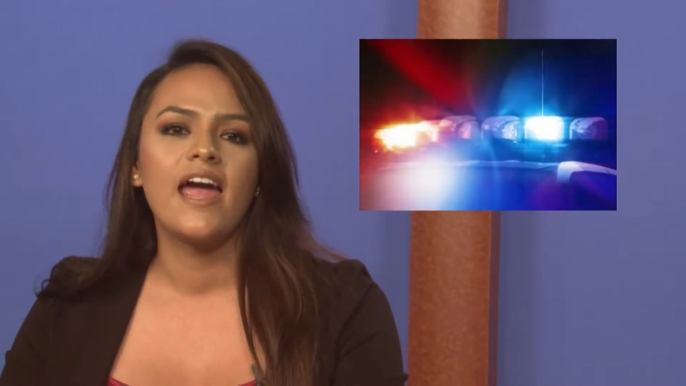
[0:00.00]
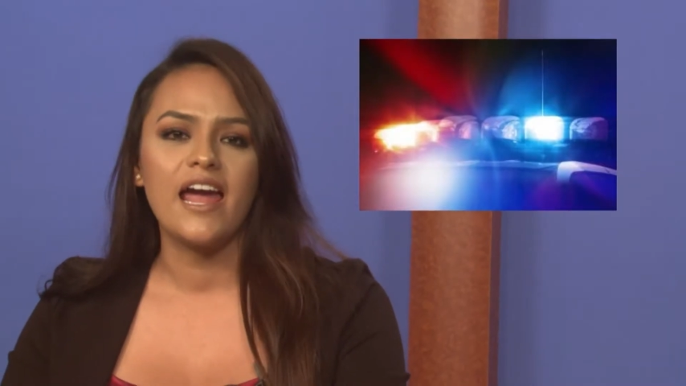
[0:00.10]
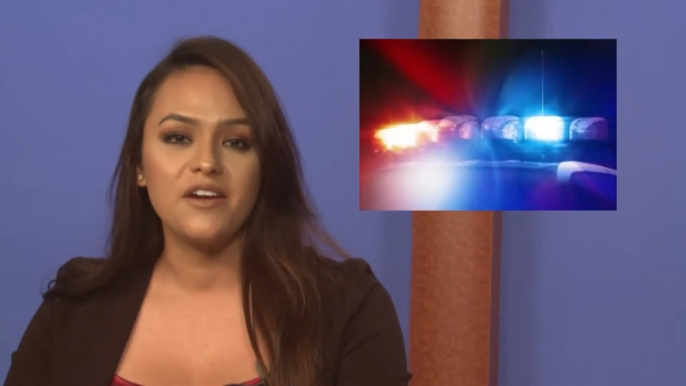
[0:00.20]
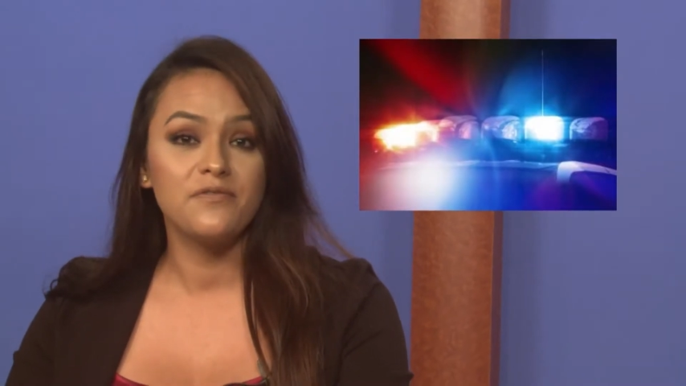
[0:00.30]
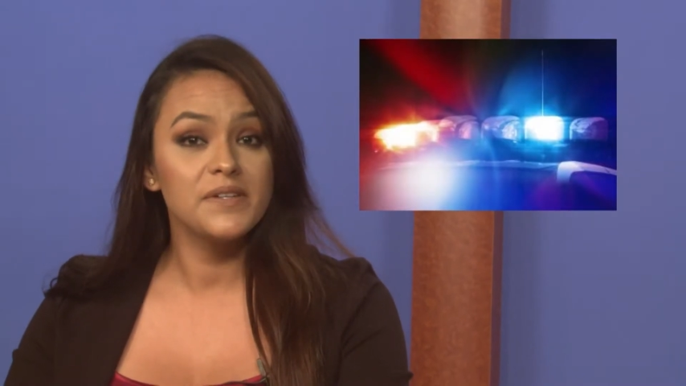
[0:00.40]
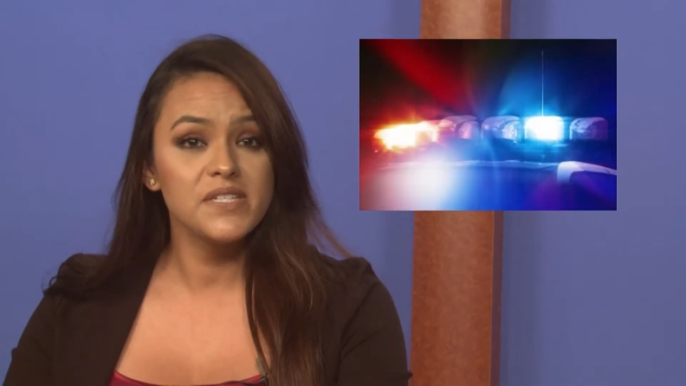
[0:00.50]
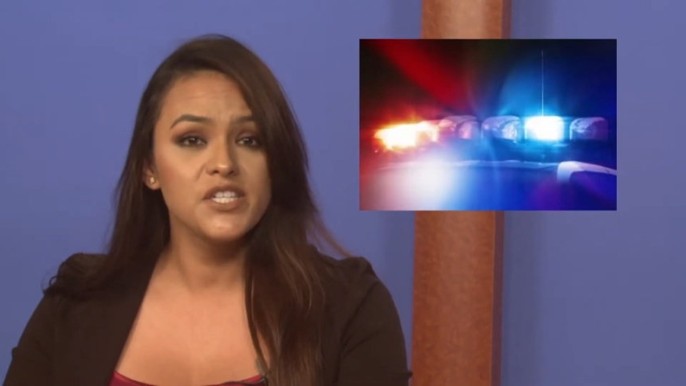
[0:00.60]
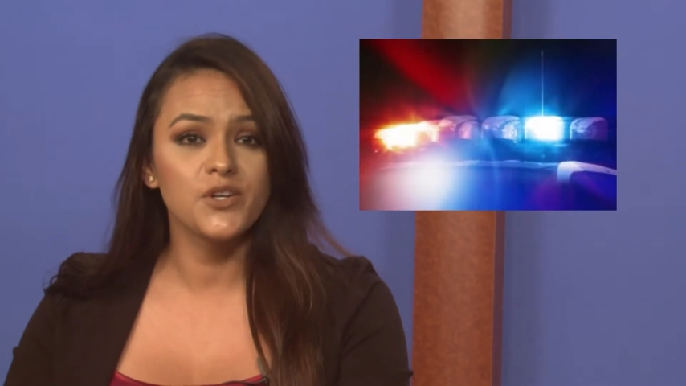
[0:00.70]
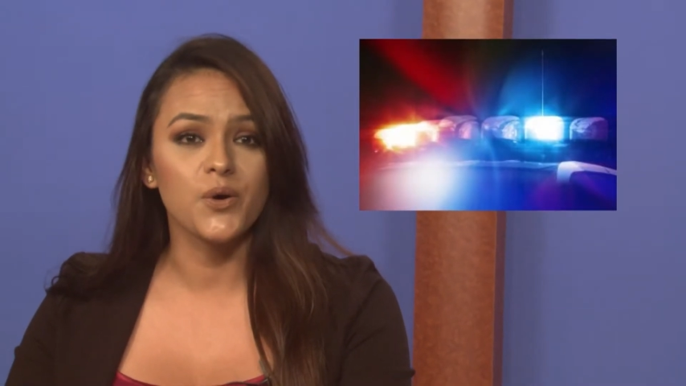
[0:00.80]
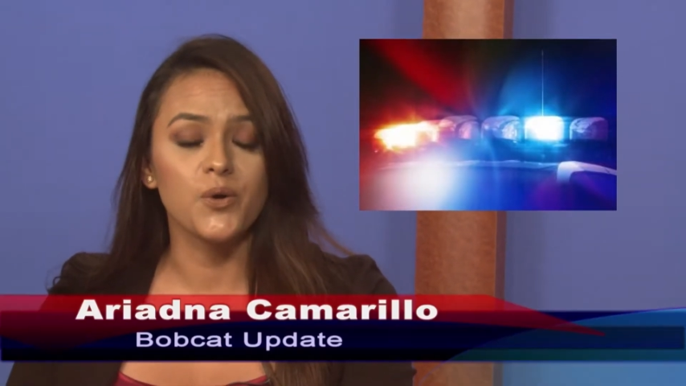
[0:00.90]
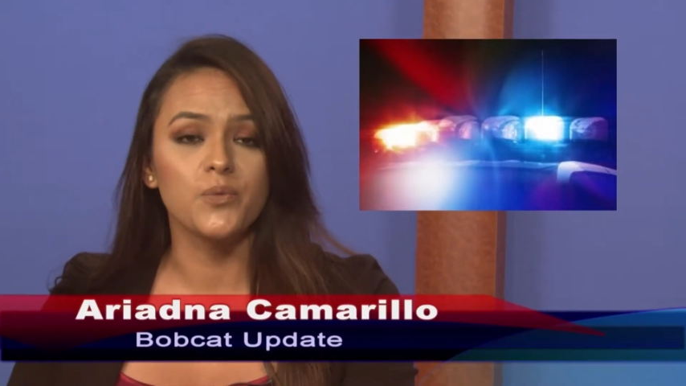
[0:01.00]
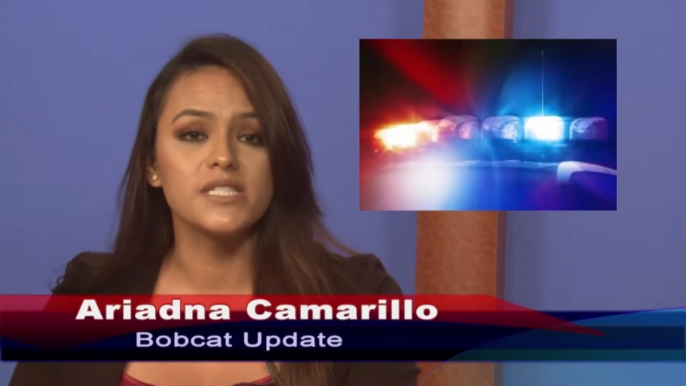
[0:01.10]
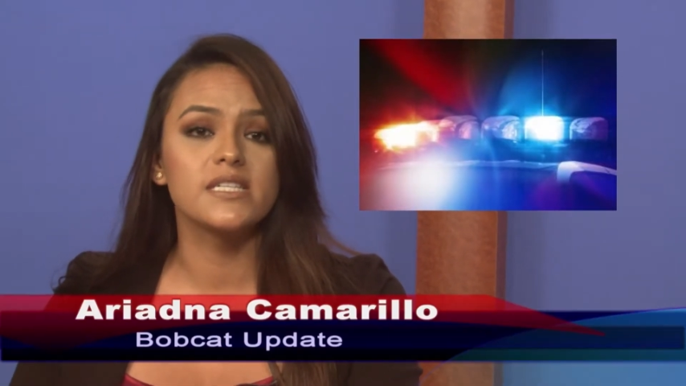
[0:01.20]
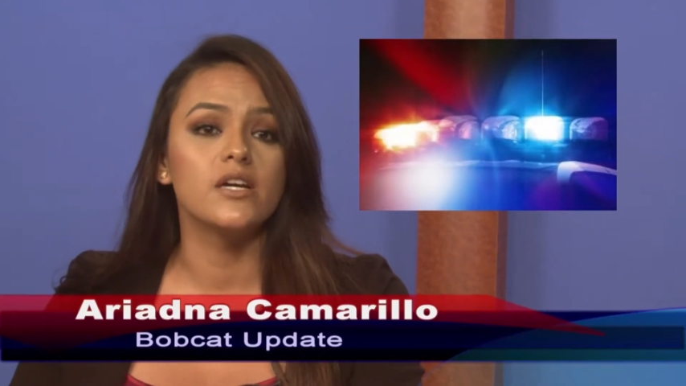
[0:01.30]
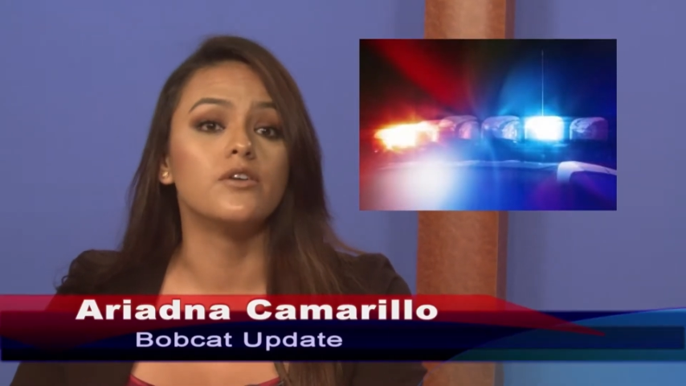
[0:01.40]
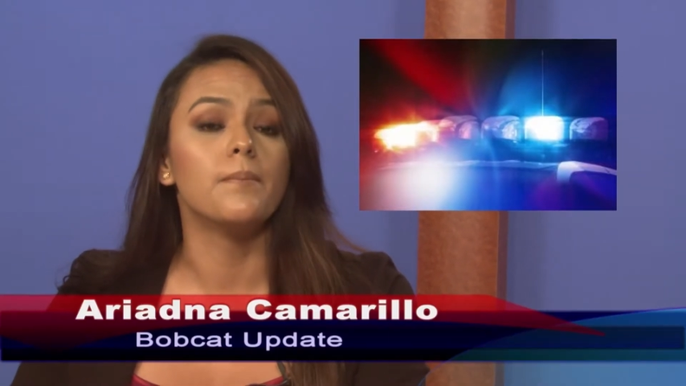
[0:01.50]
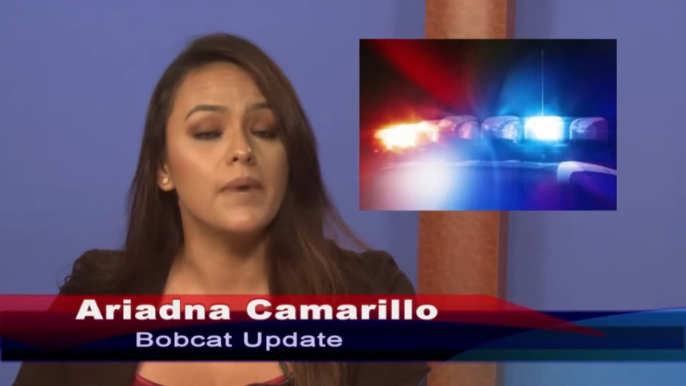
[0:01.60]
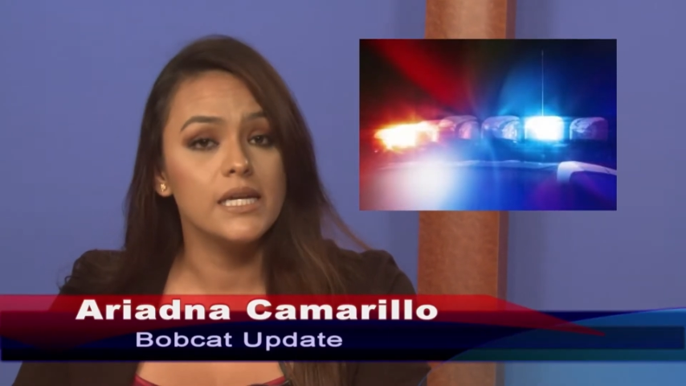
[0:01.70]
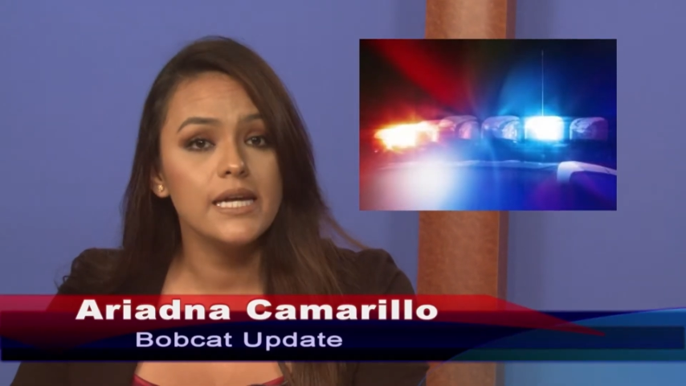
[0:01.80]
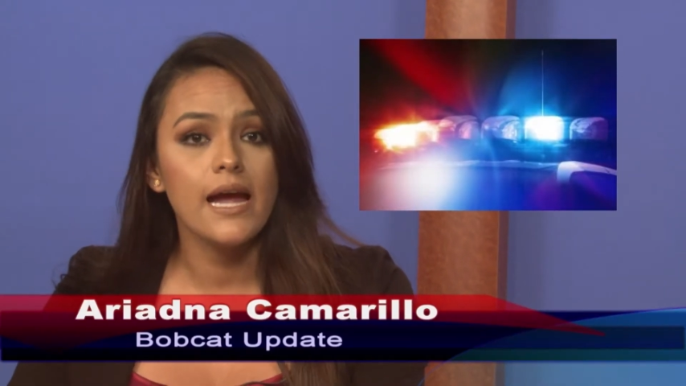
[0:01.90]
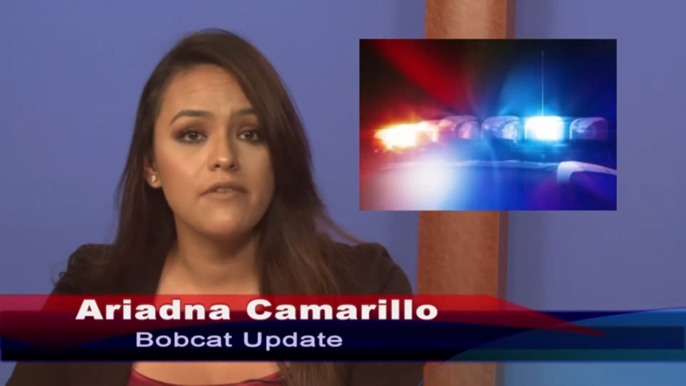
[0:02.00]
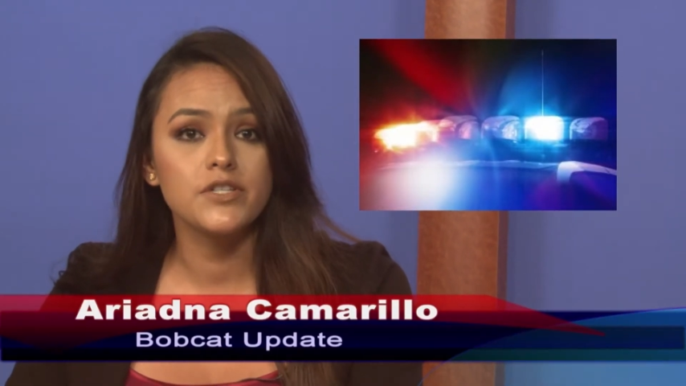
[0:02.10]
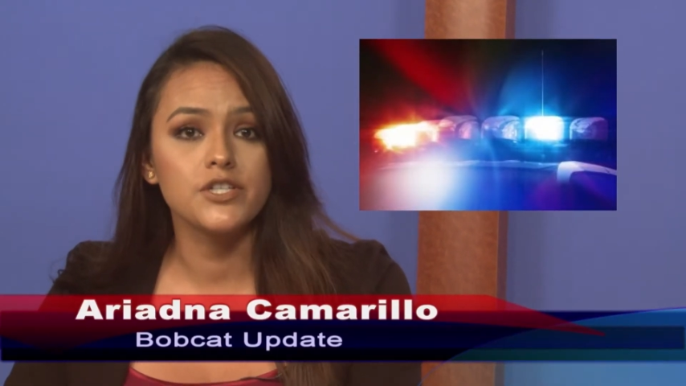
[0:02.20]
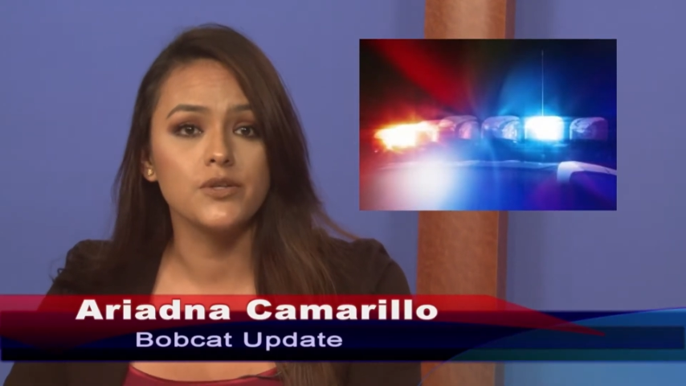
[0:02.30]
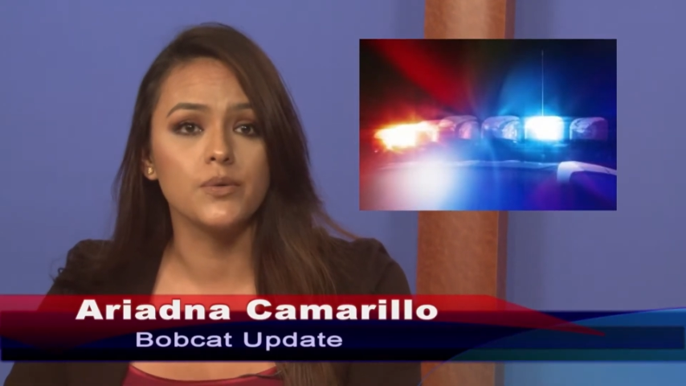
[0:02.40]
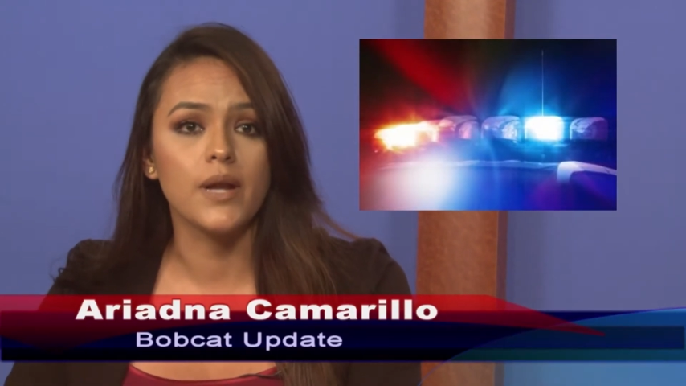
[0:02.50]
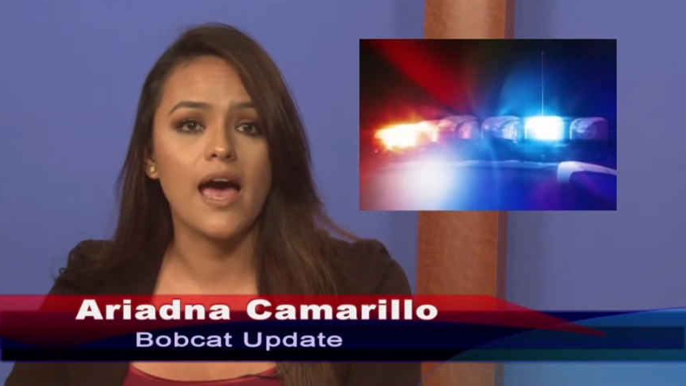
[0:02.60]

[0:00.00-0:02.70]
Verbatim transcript: A 15-year-old was killed Monday afternoon